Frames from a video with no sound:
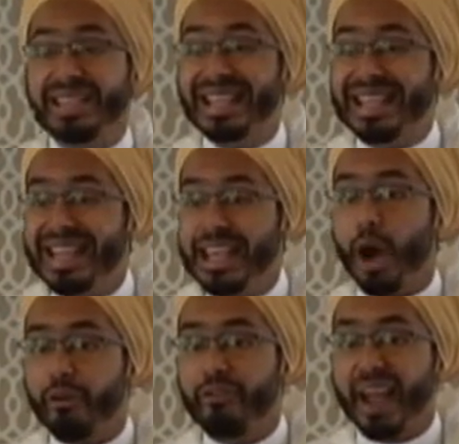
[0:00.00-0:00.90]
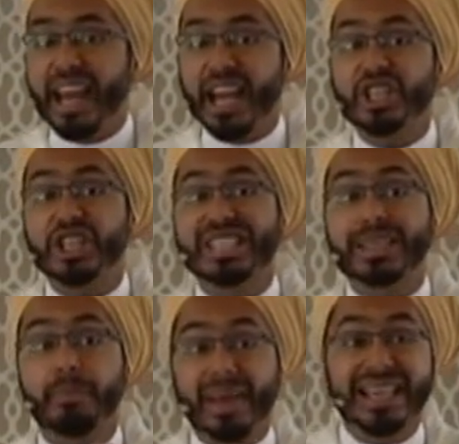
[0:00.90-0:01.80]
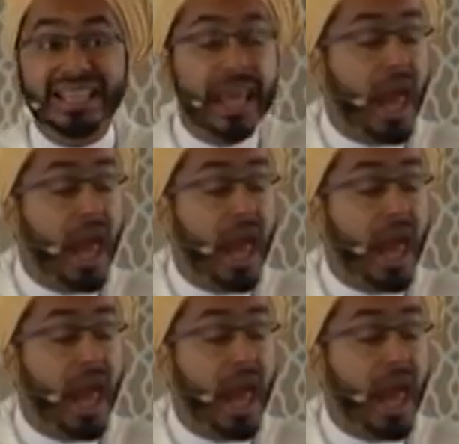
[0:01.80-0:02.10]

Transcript: degree of financial stability,